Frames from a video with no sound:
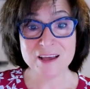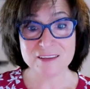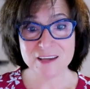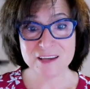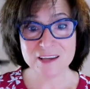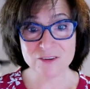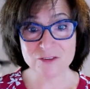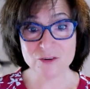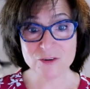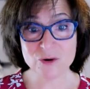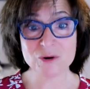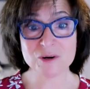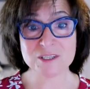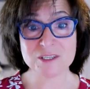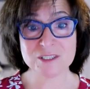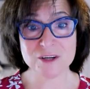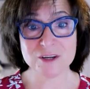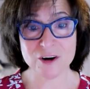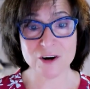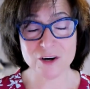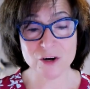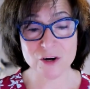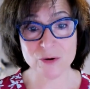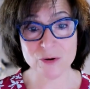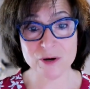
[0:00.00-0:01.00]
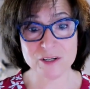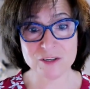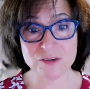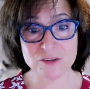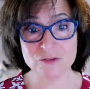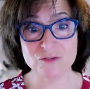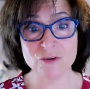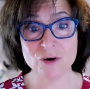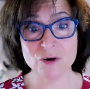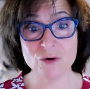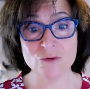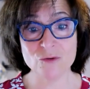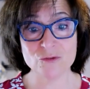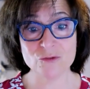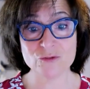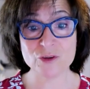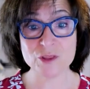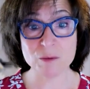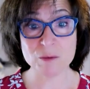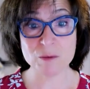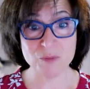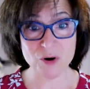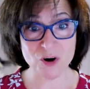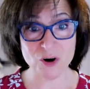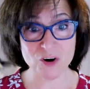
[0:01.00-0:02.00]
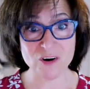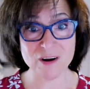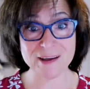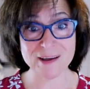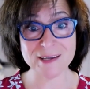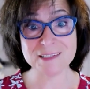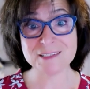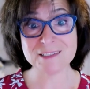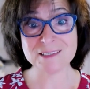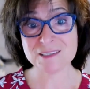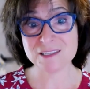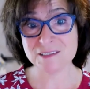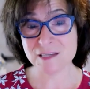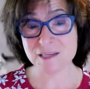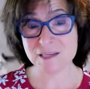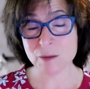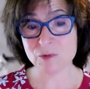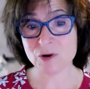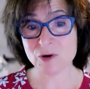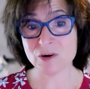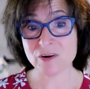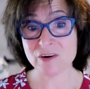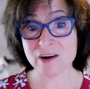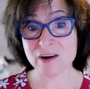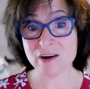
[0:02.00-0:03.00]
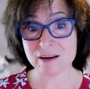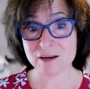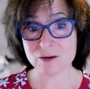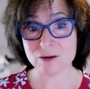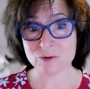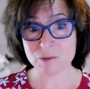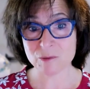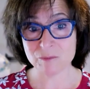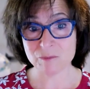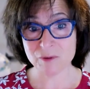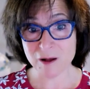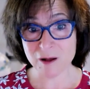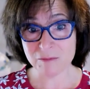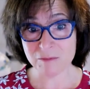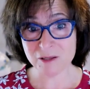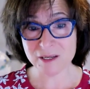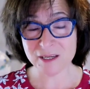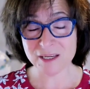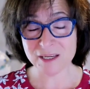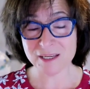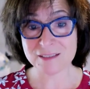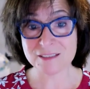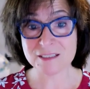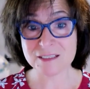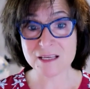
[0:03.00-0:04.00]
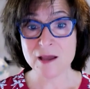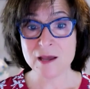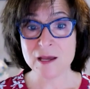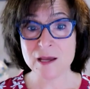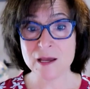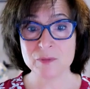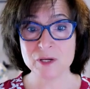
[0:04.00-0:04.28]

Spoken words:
They, of course, are going to vote for the Burrites, the Democratic Republicans,